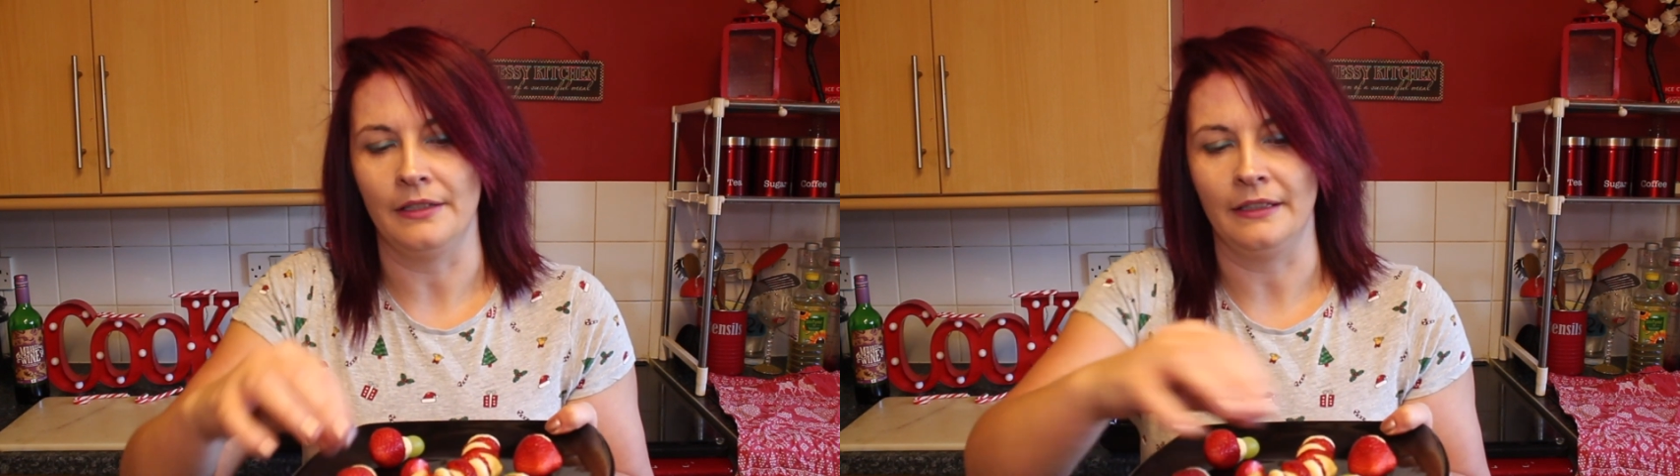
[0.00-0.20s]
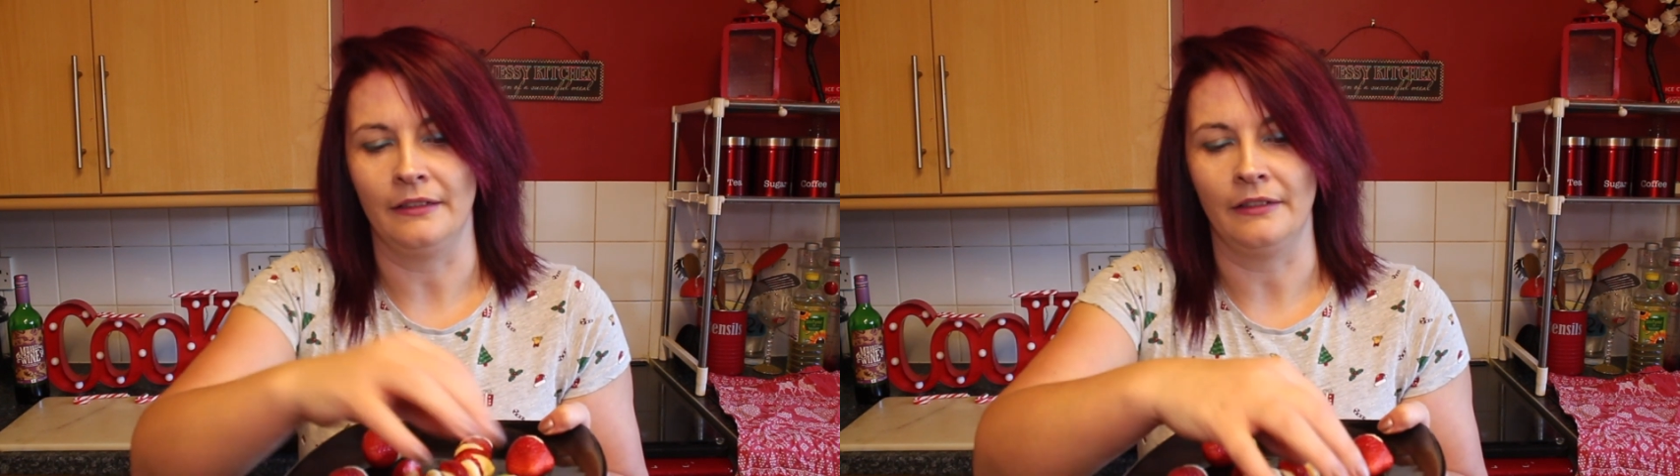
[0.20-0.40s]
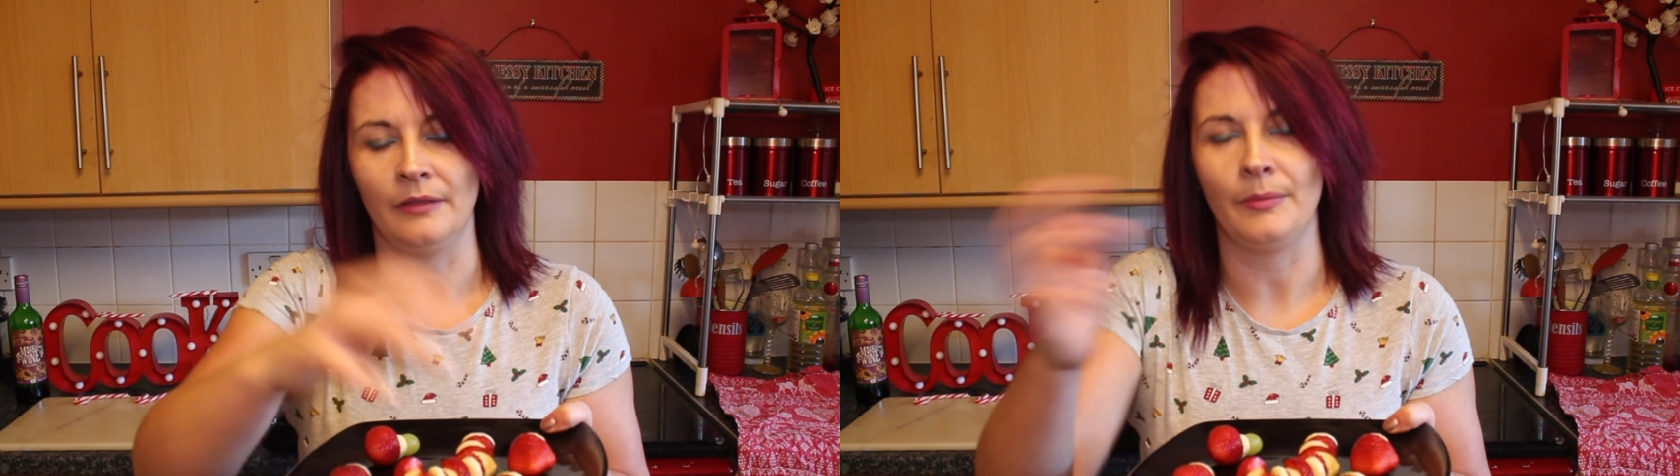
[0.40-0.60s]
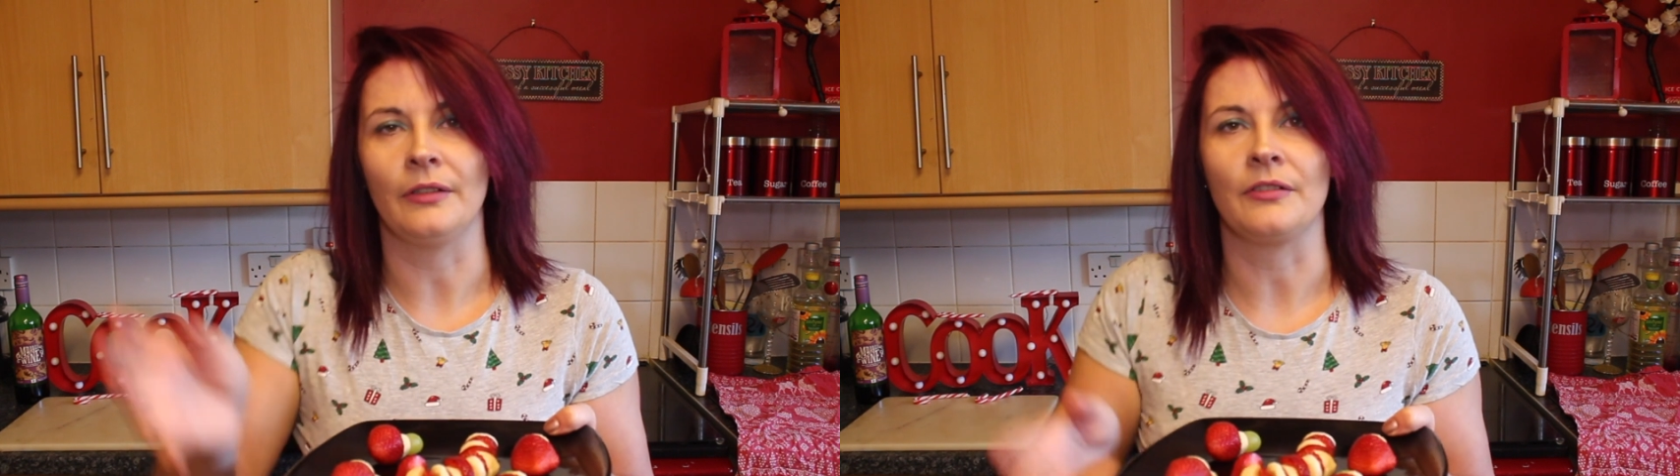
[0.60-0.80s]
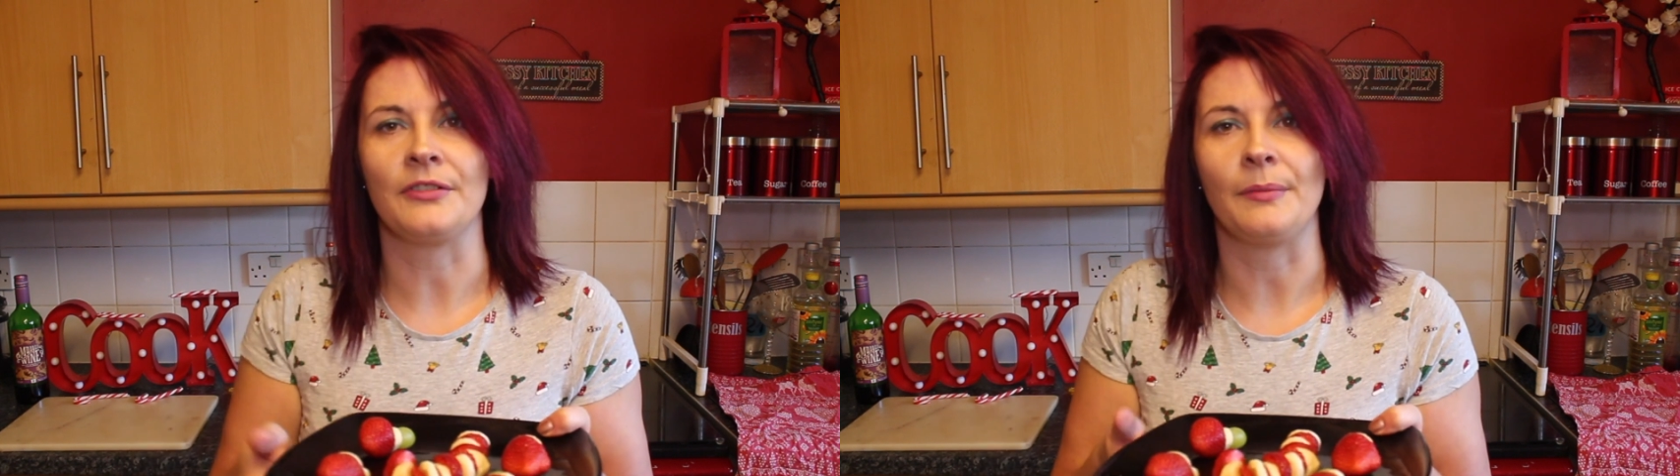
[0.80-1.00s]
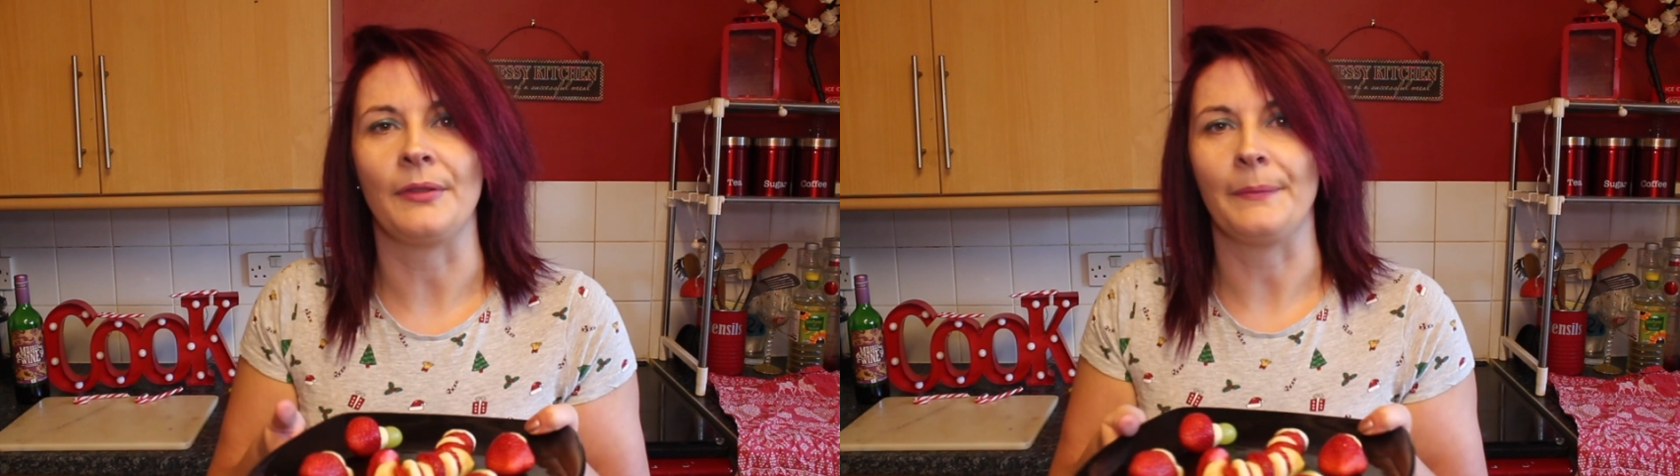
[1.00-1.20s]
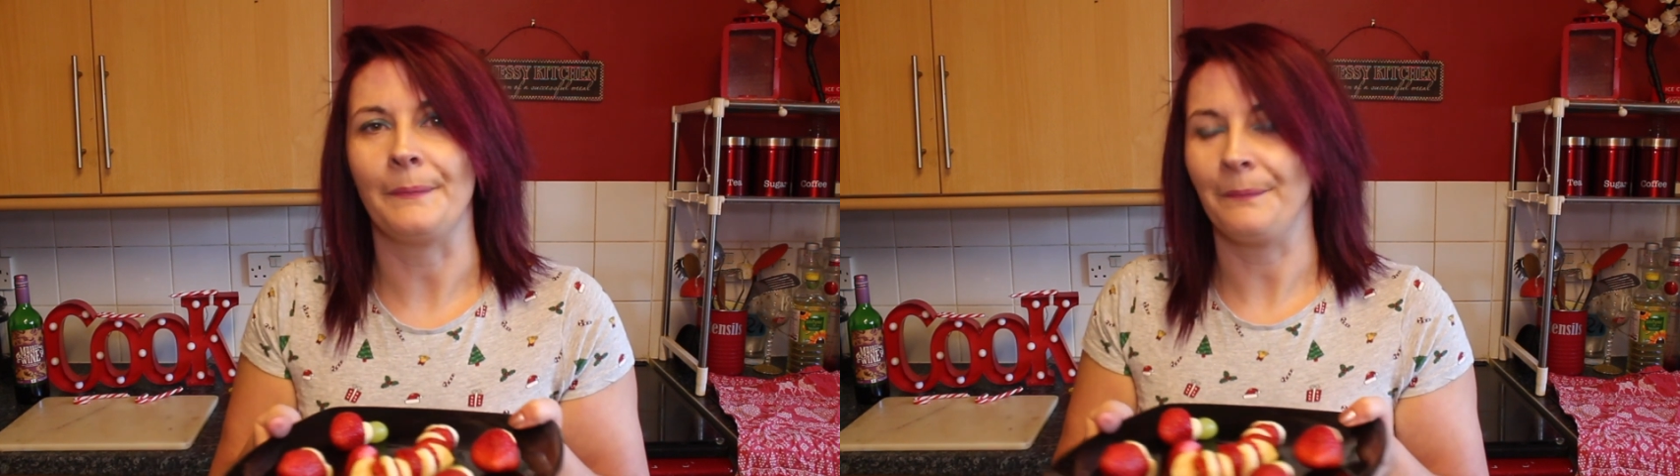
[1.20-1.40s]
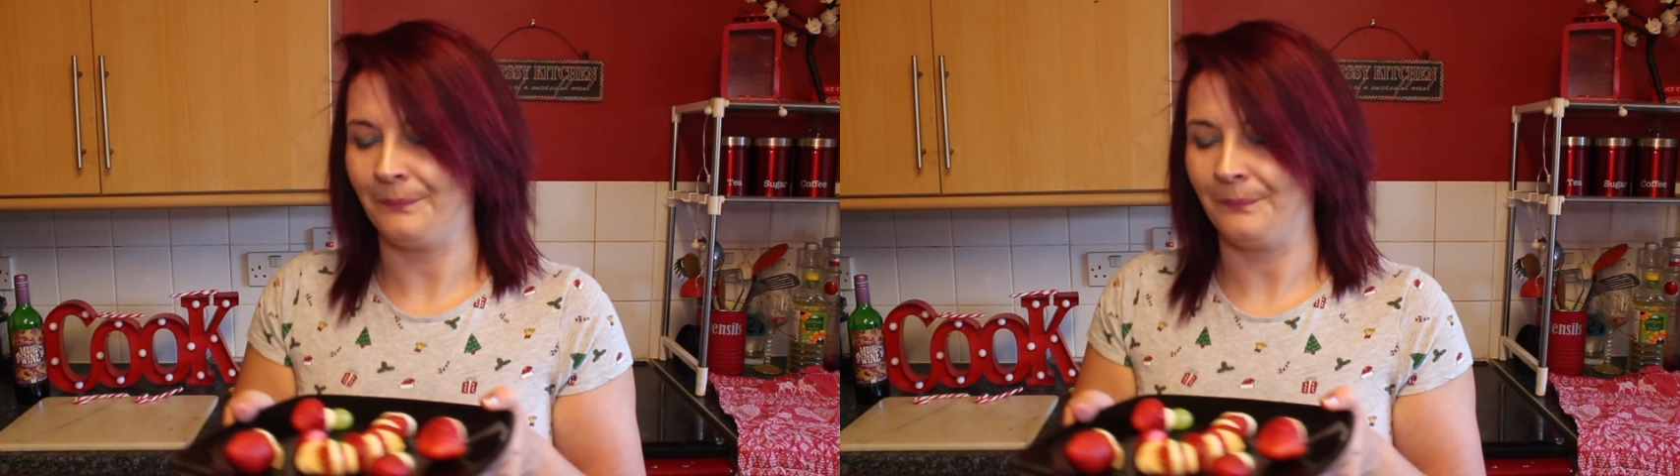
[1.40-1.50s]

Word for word: and then I'm going to put it on top of them.